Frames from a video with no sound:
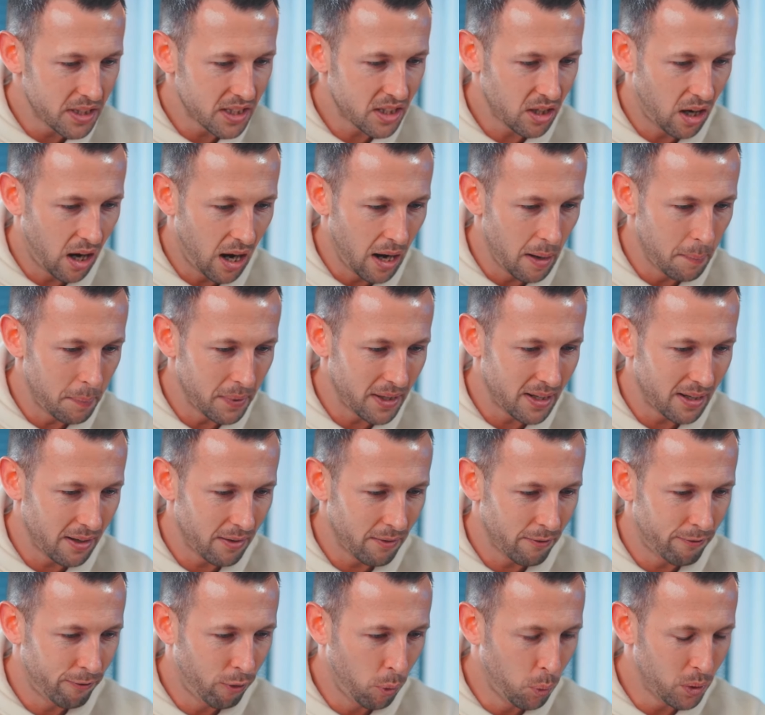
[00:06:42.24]
to type
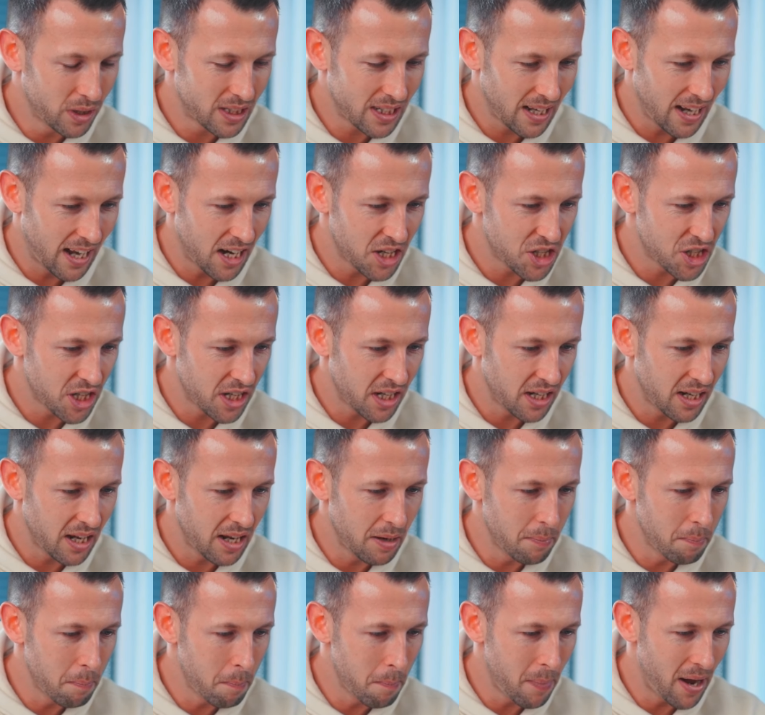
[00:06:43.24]

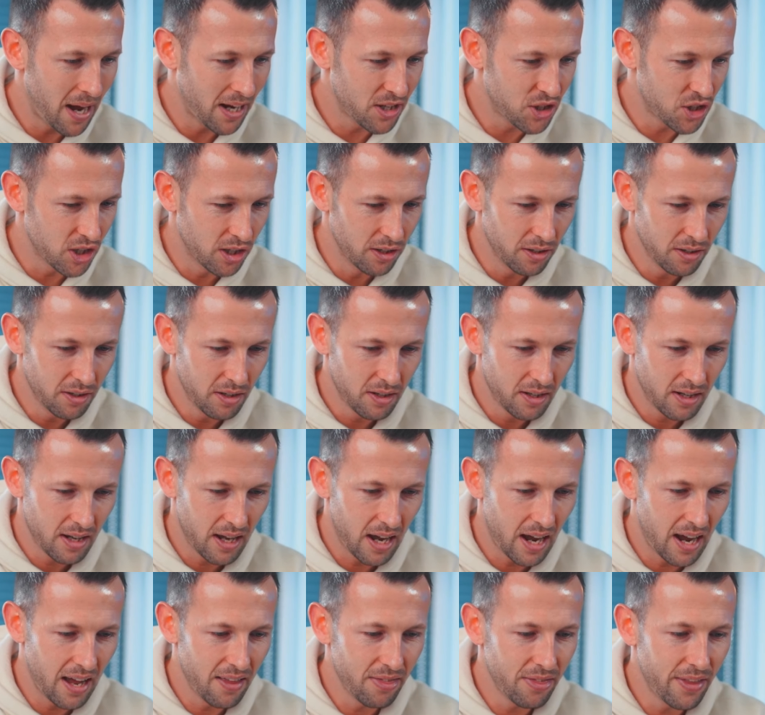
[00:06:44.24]
/imagine
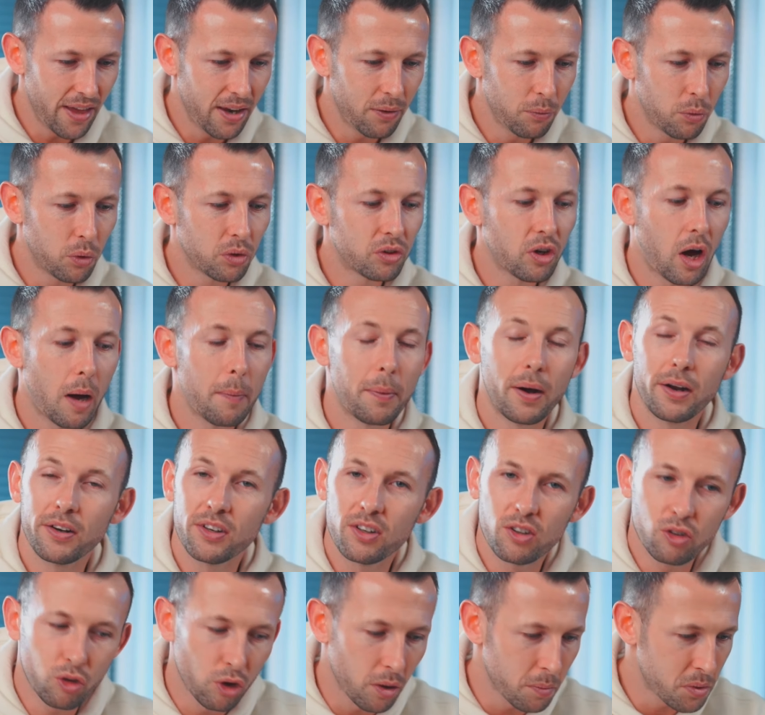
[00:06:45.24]
and then we'll type our
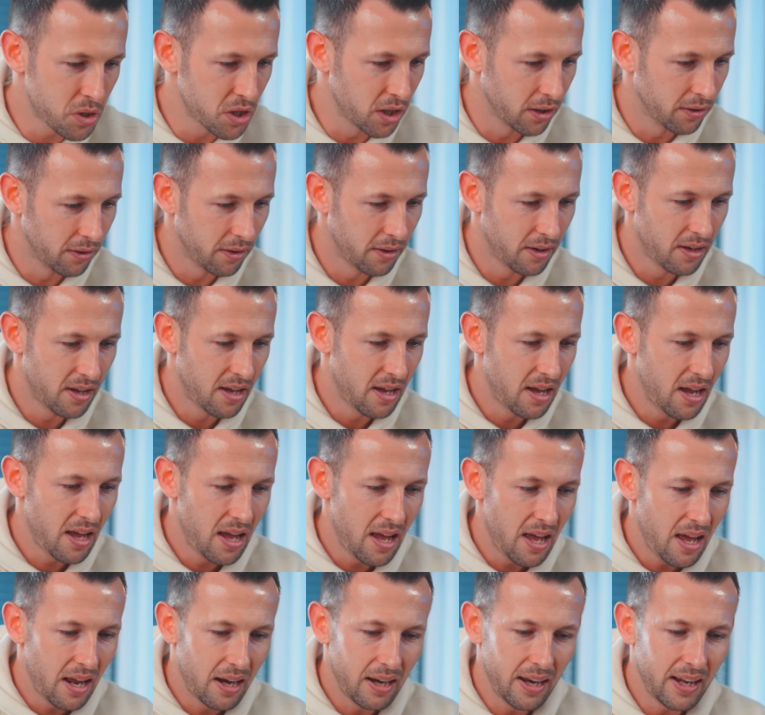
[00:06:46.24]
description.
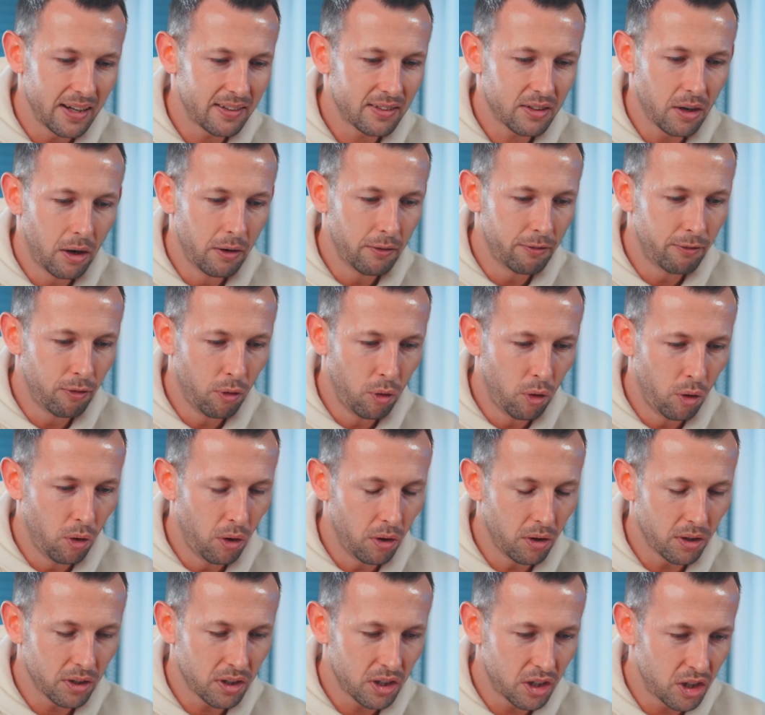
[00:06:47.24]
Let's go
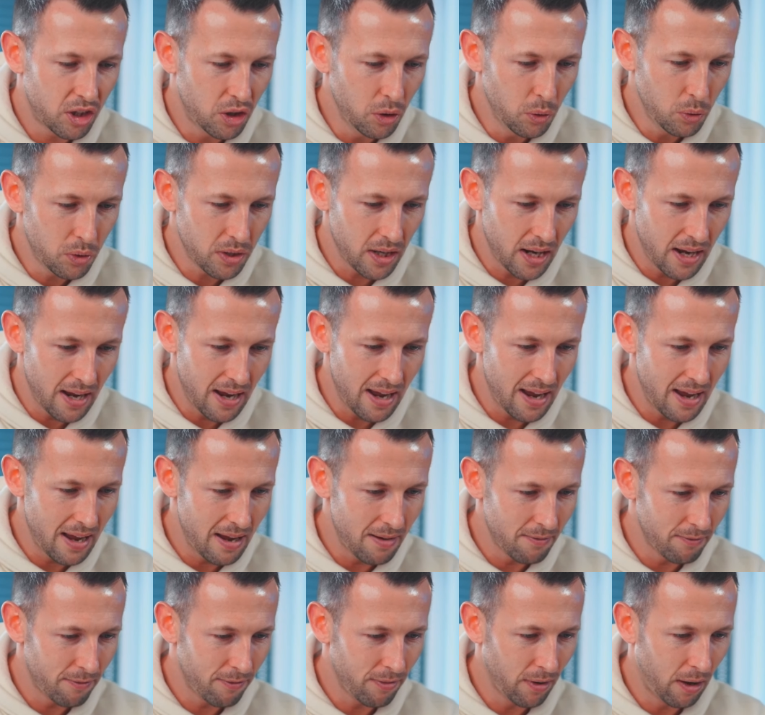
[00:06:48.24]
for cute
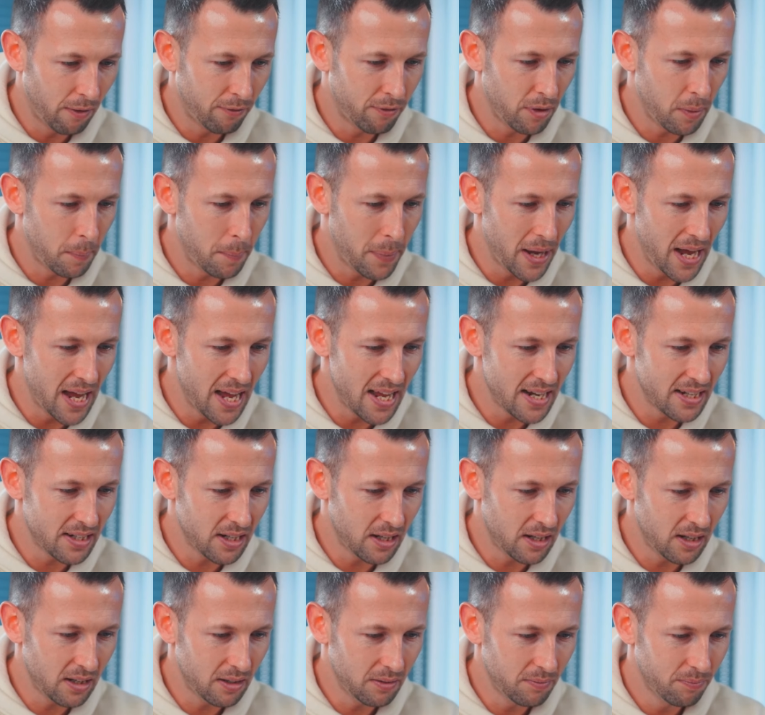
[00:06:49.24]
and fluffy
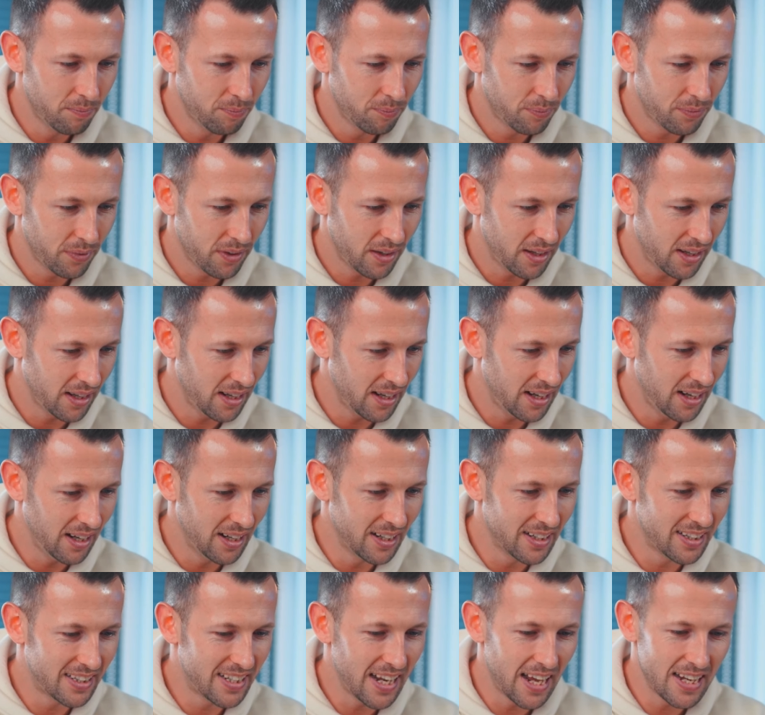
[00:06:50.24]
panda in
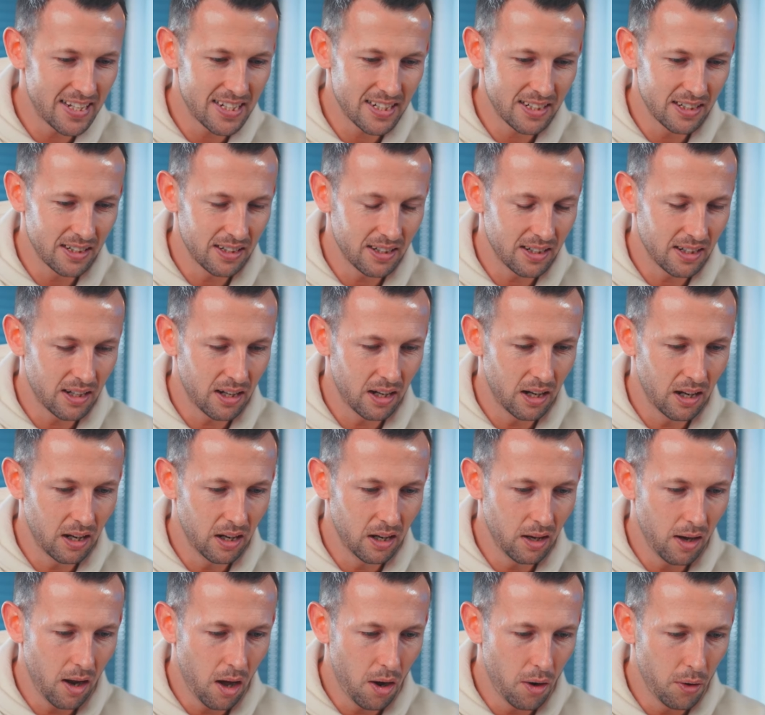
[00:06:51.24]
a desert
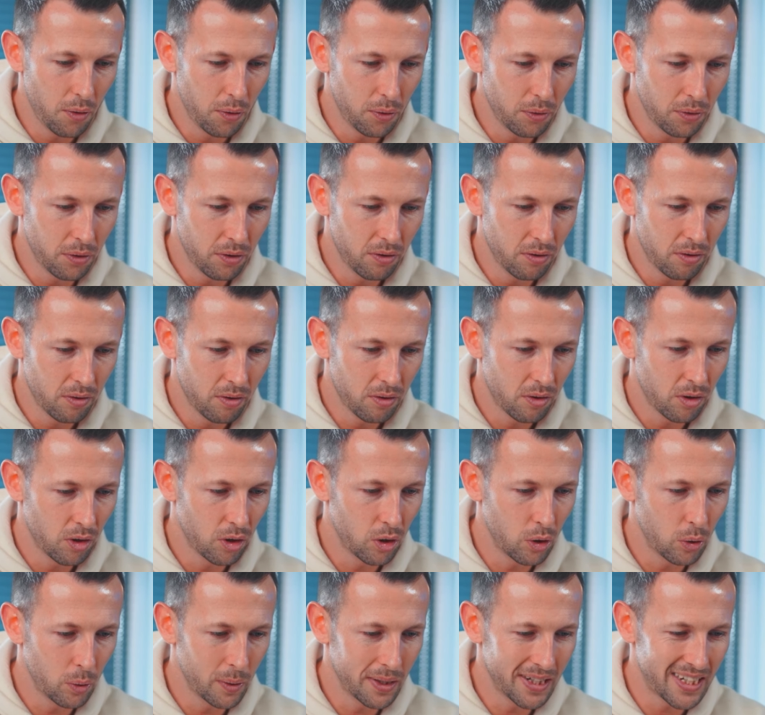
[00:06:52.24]
alone
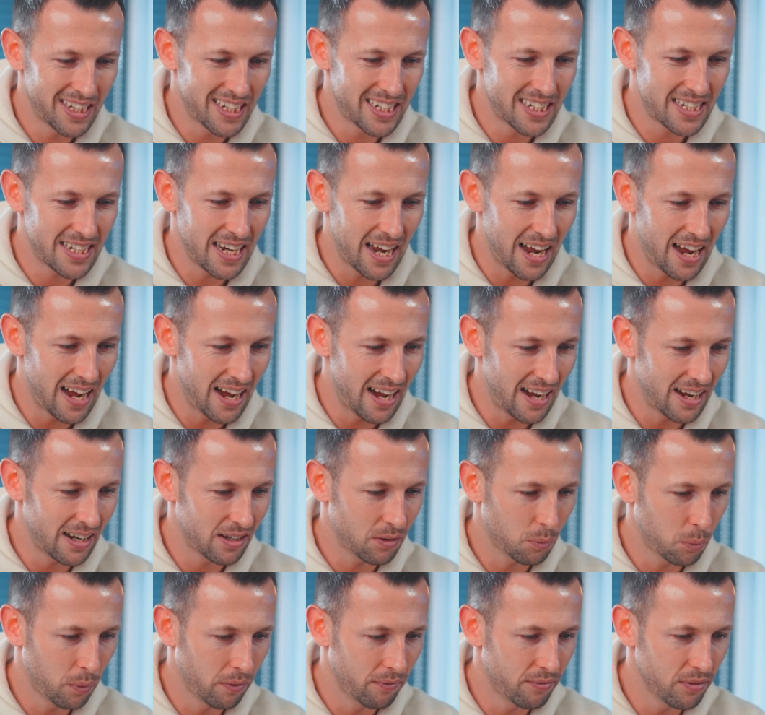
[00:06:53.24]
who is
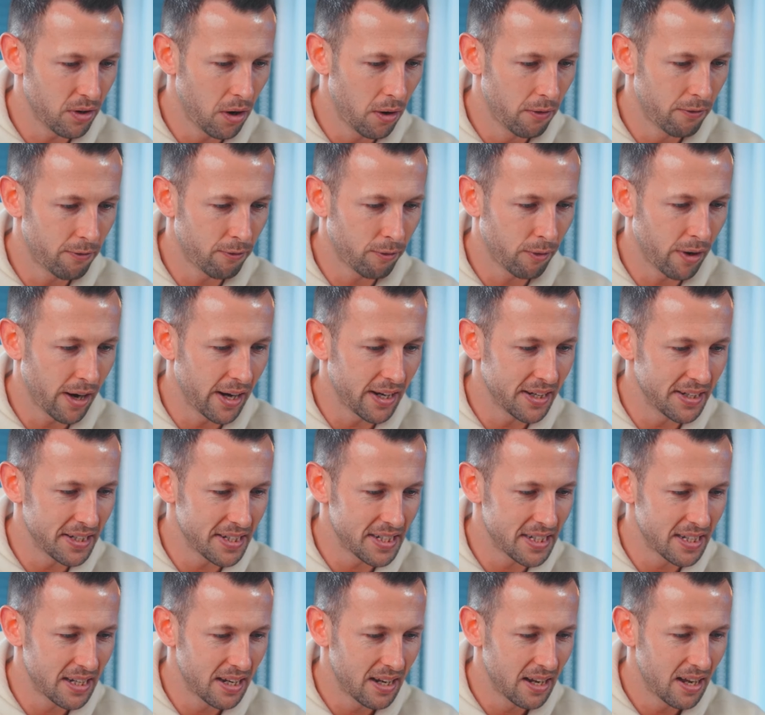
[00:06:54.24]
sad with no
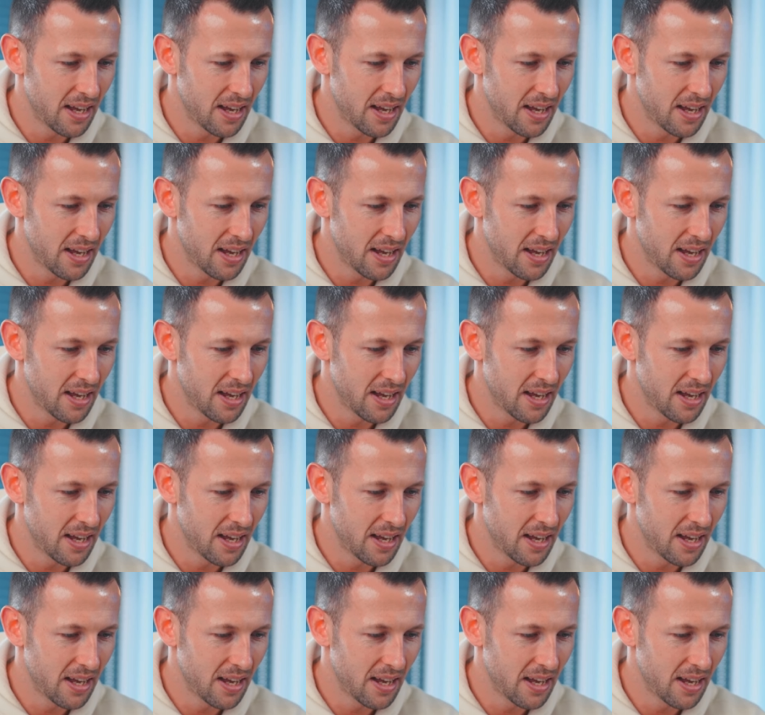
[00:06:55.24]
friends